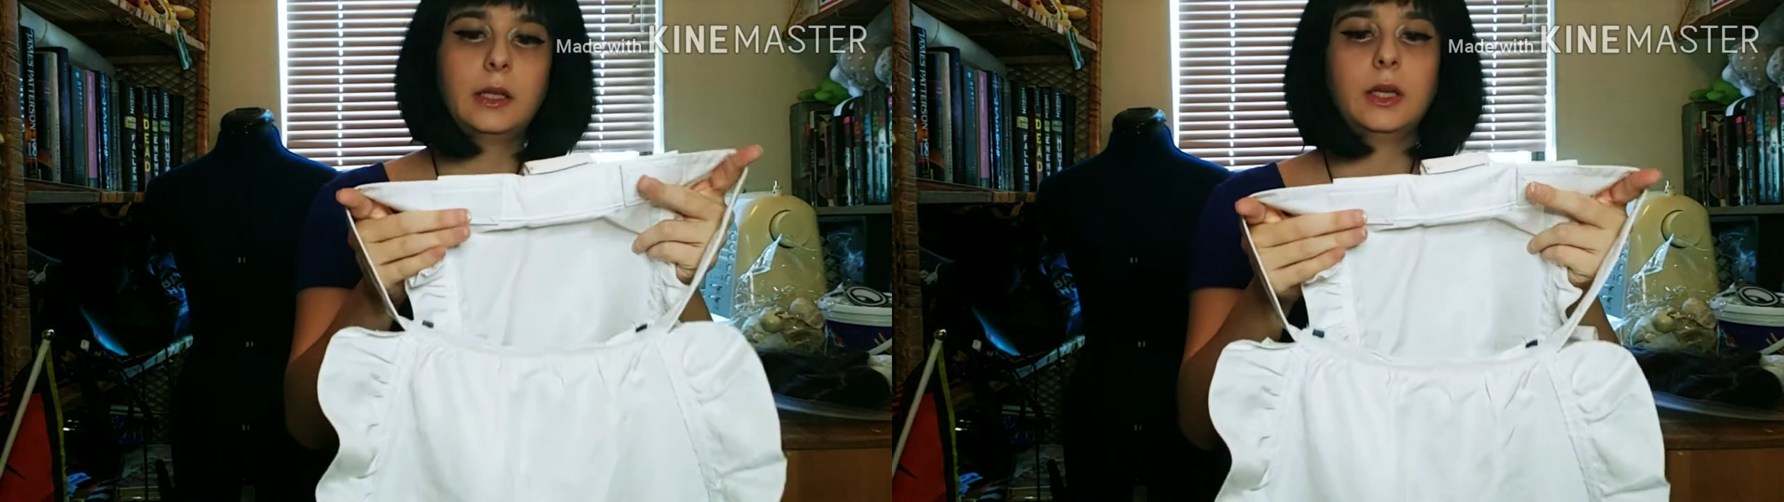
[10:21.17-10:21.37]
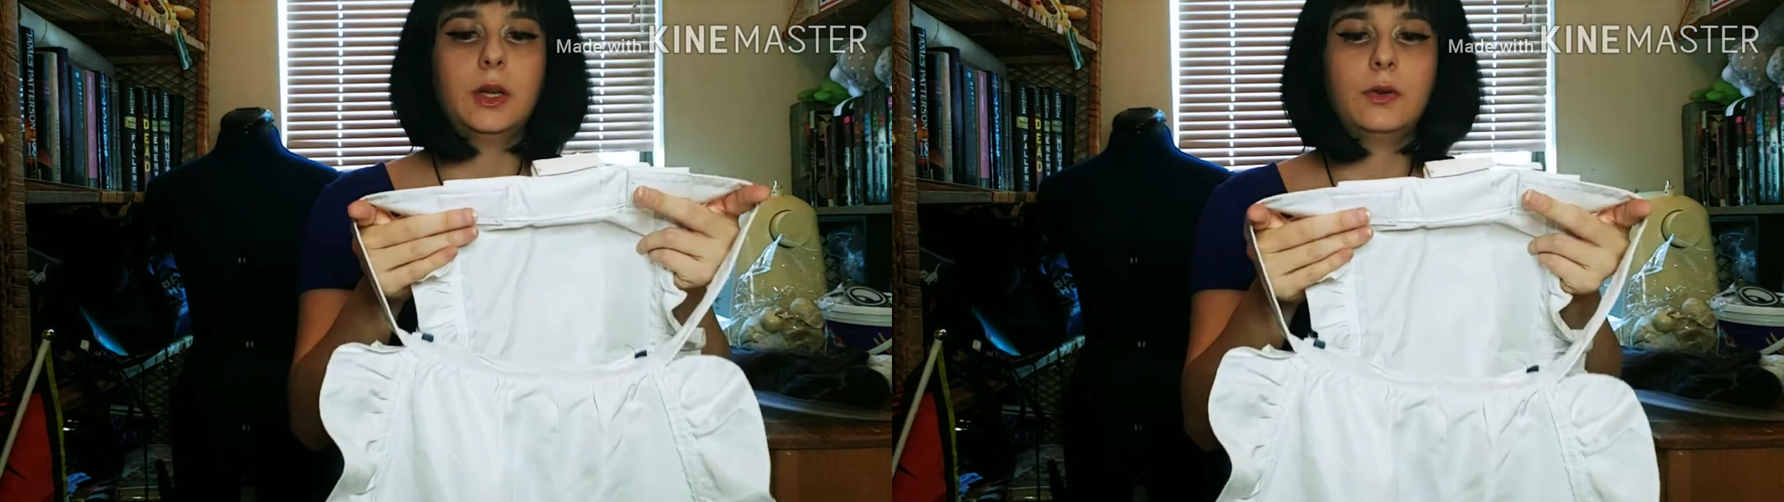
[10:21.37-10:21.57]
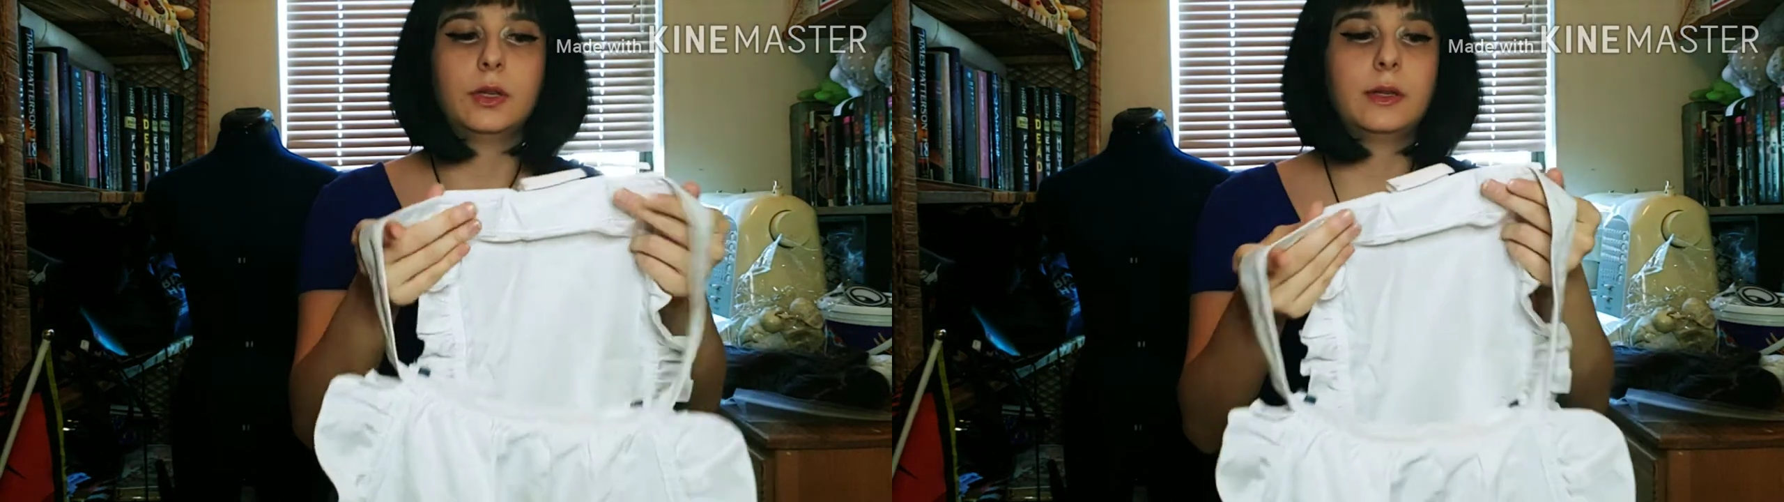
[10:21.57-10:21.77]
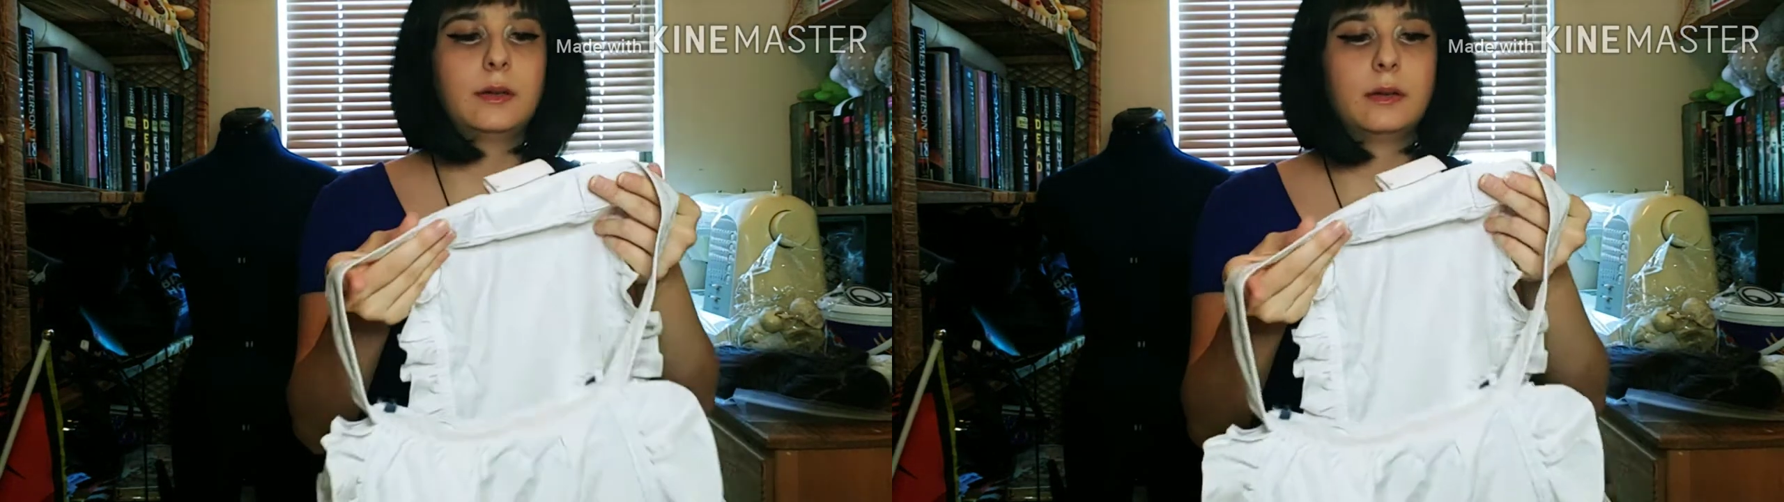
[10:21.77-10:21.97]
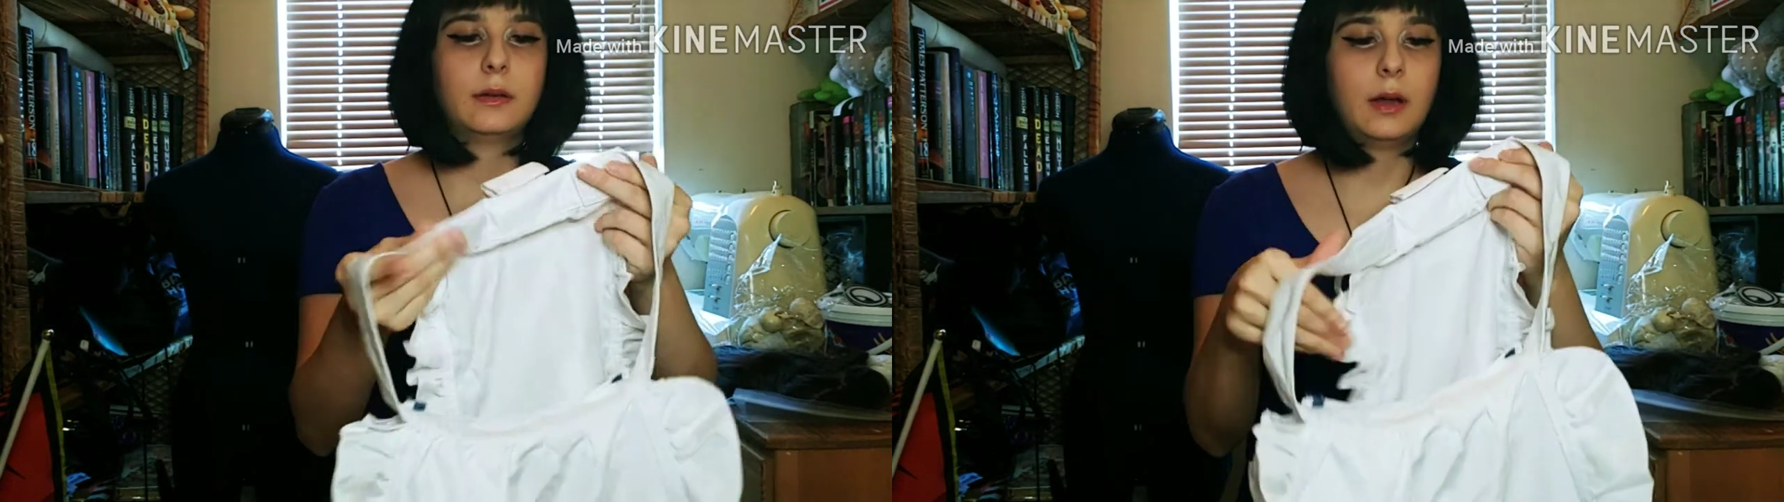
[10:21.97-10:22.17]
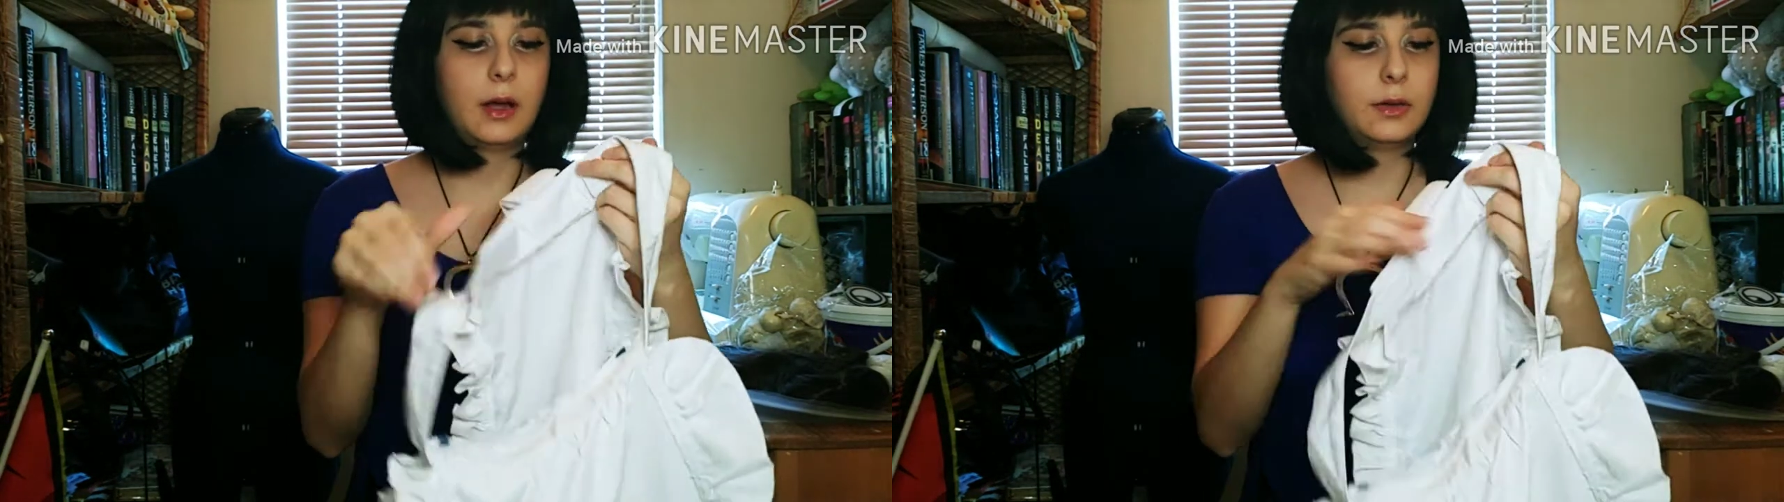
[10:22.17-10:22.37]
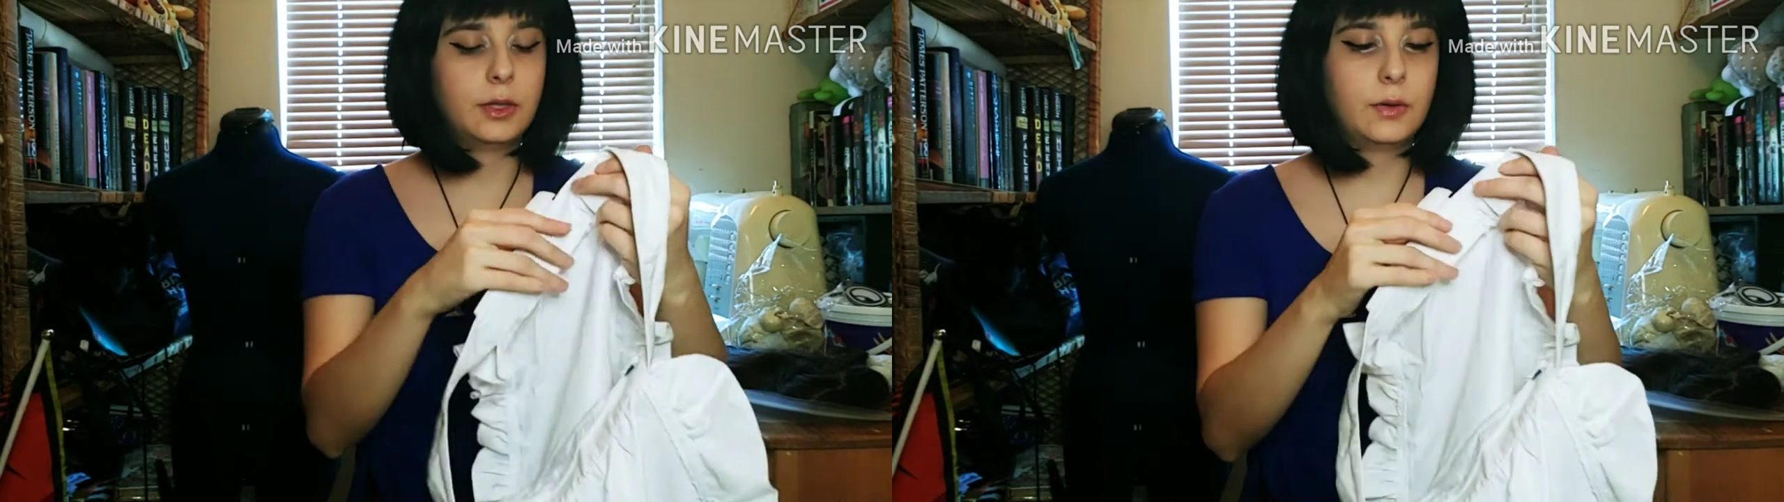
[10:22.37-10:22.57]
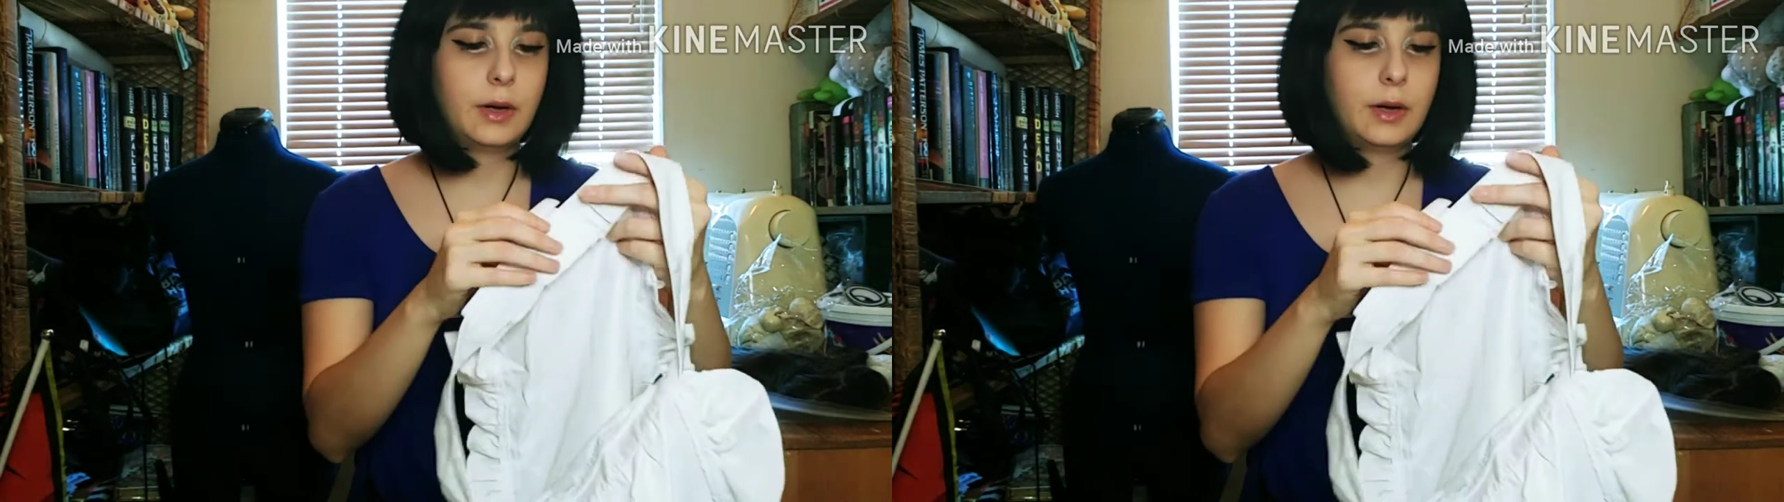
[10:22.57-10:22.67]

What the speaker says: so you just undo